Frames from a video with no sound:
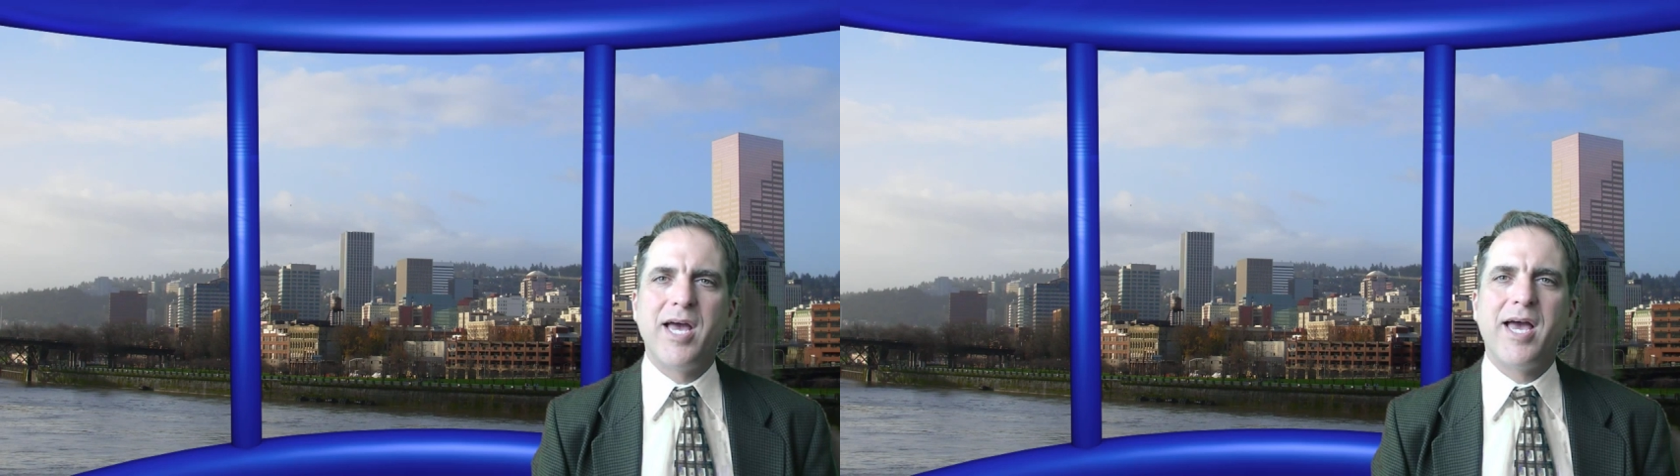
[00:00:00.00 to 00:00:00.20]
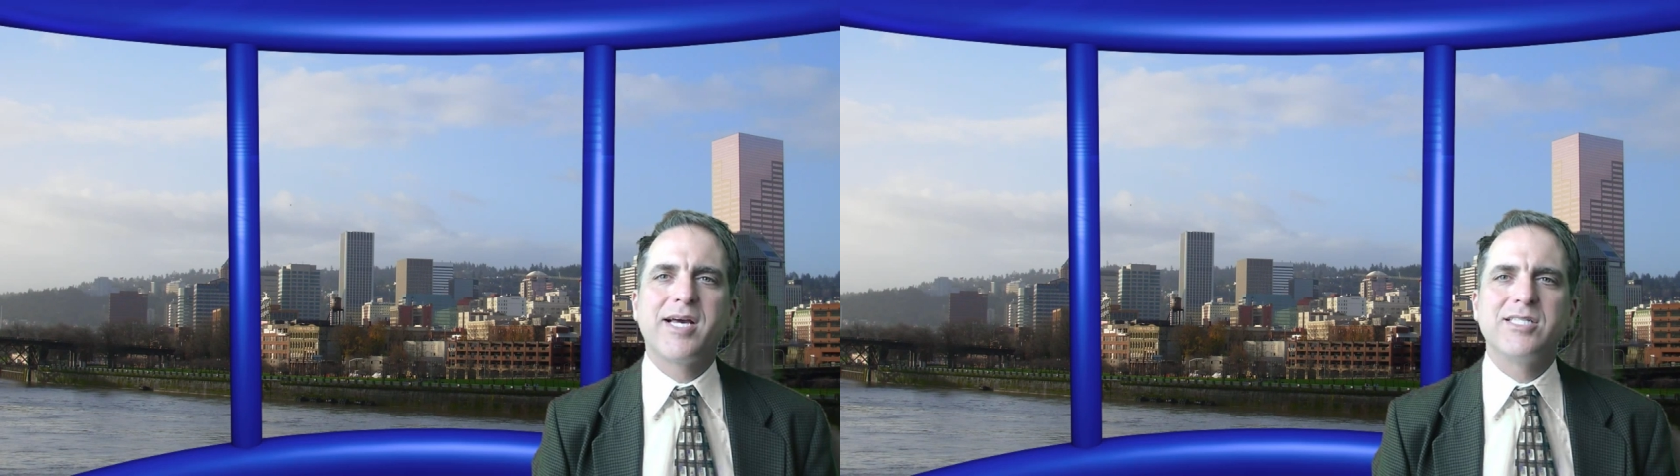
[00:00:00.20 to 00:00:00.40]

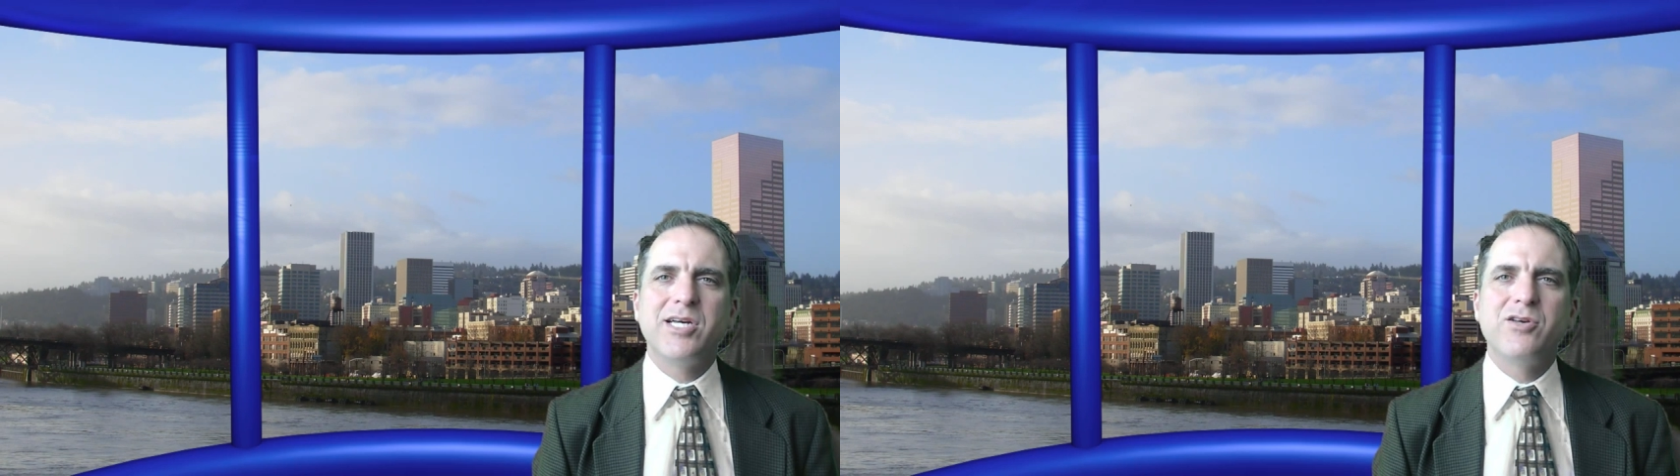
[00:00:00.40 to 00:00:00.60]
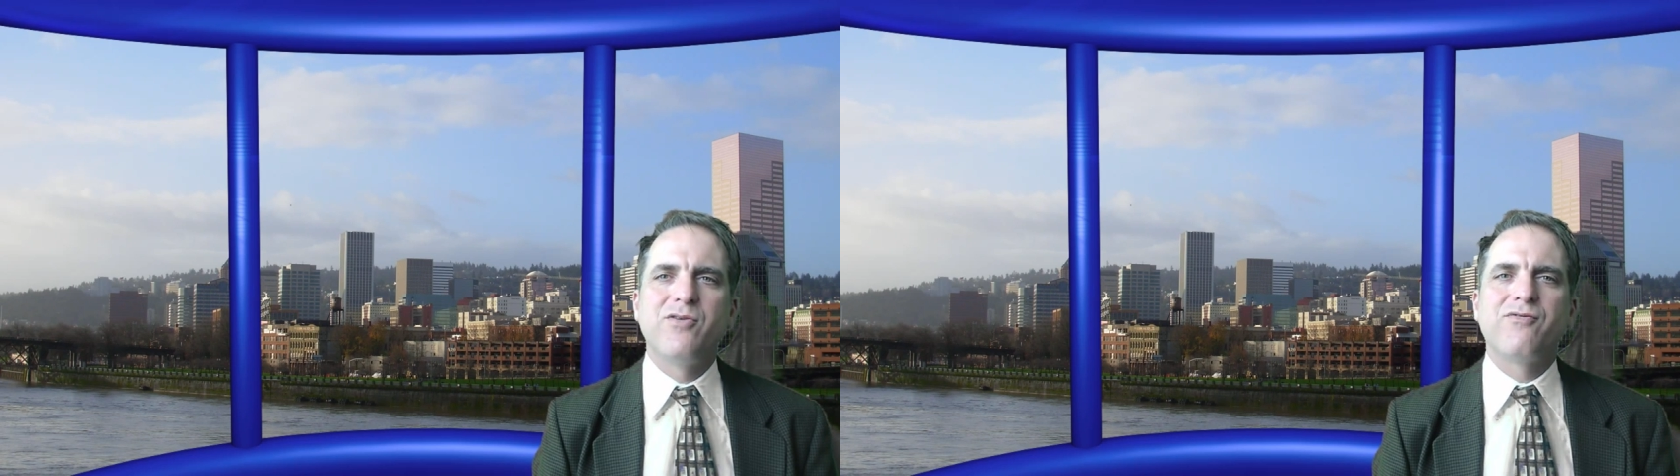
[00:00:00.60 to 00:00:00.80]
and
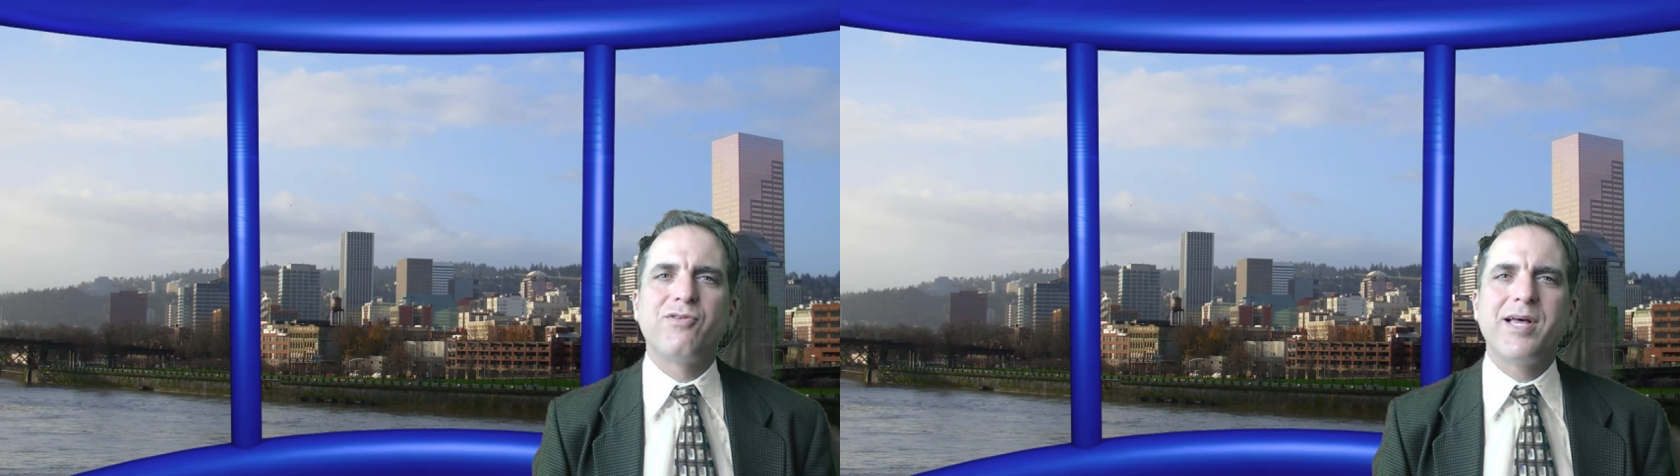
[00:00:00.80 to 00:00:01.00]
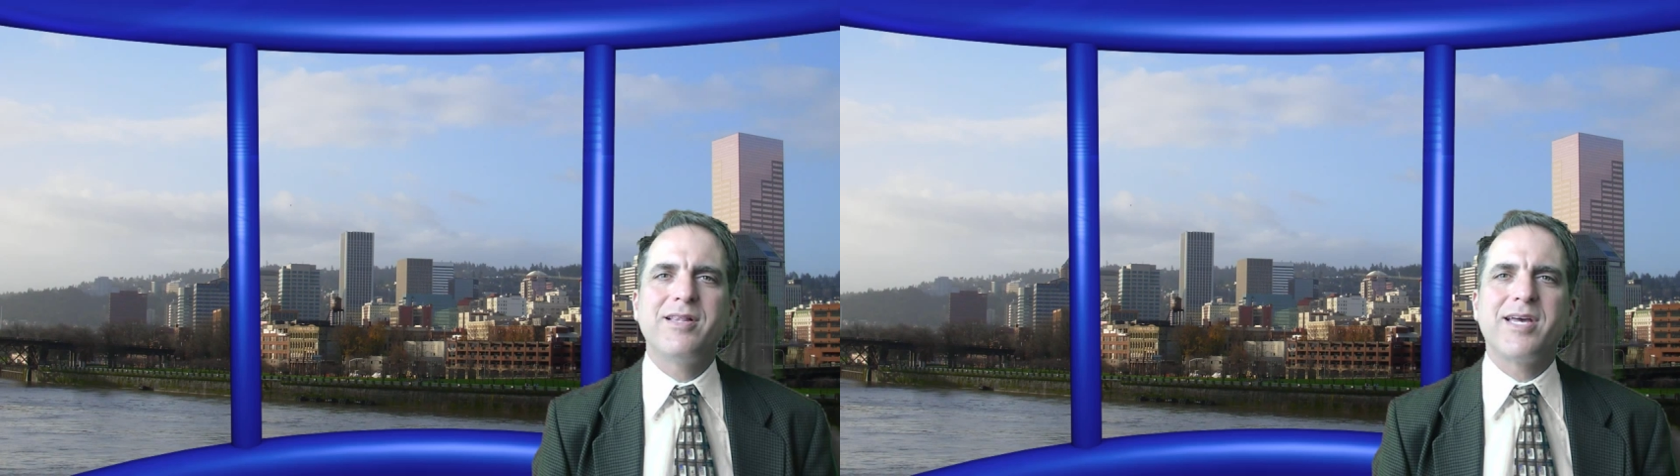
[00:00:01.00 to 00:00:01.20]
continued
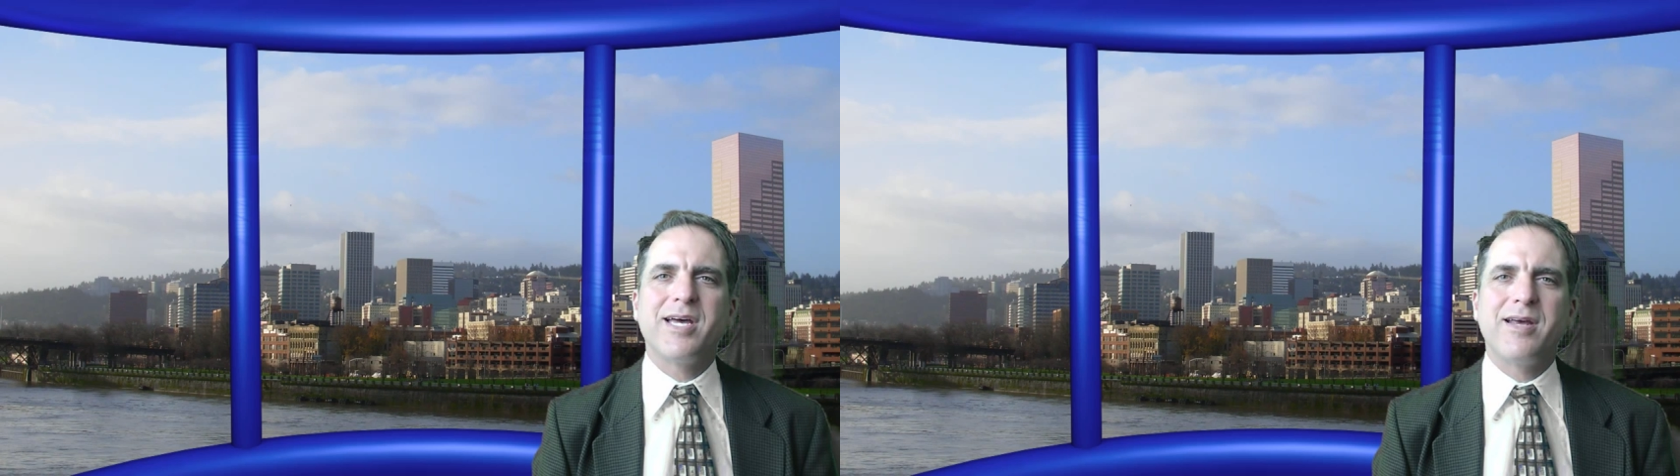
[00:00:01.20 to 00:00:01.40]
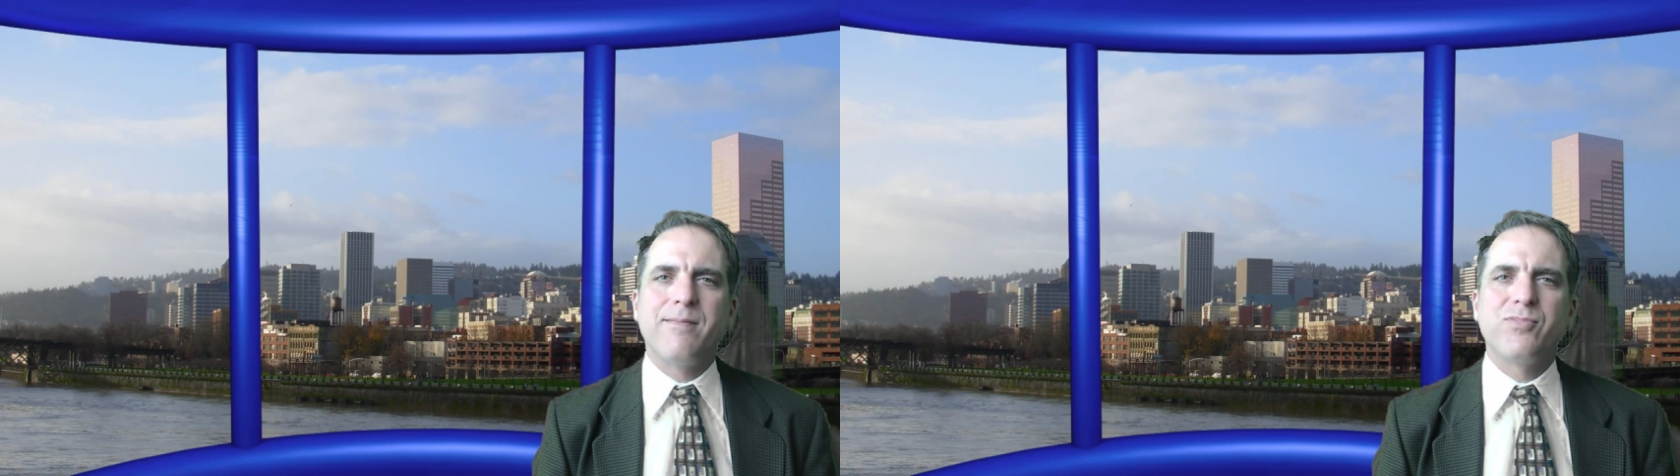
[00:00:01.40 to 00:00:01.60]
foiling
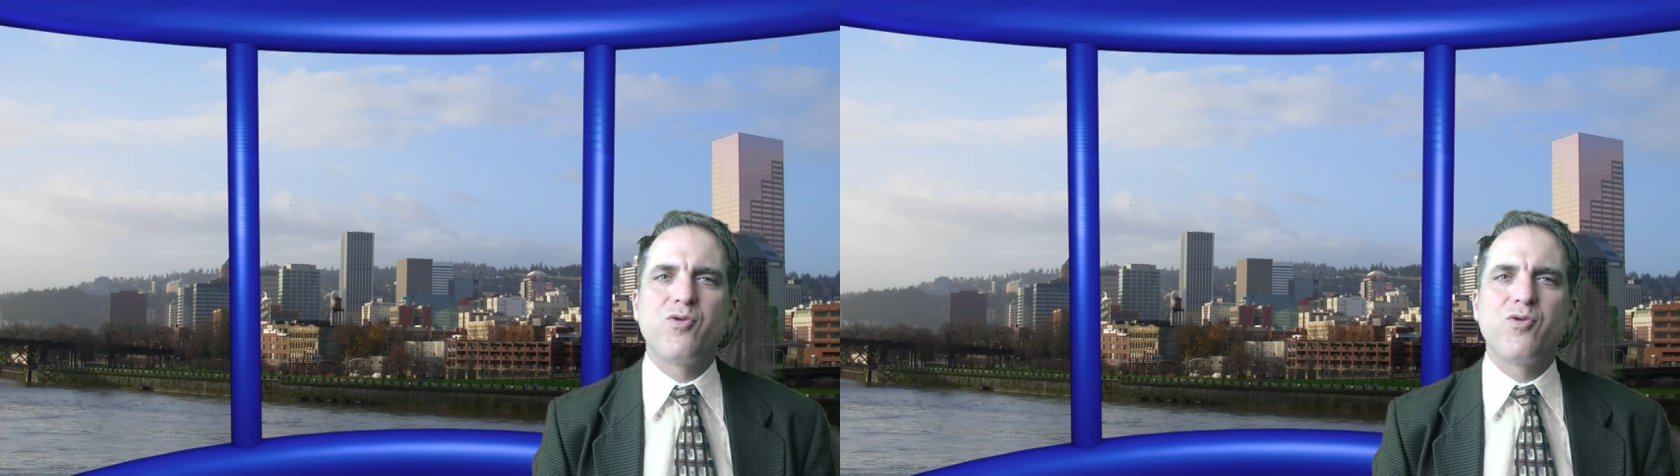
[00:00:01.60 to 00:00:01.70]
at him